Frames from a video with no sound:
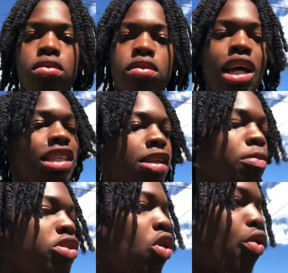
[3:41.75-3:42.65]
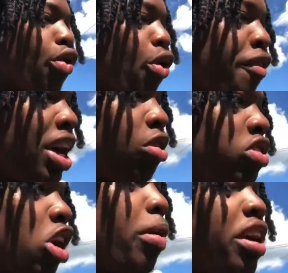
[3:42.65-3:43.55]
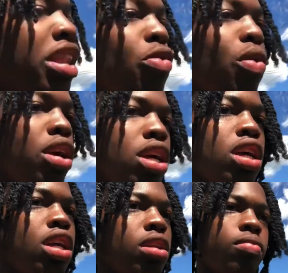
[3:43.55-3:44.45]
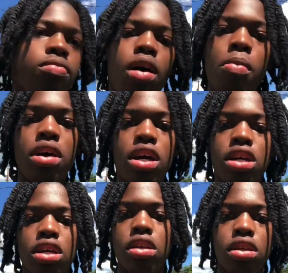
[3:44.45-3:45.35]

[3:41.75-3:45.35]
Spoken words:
That's how it's supposed to go. Or if I don't talk about anyone, I'm good.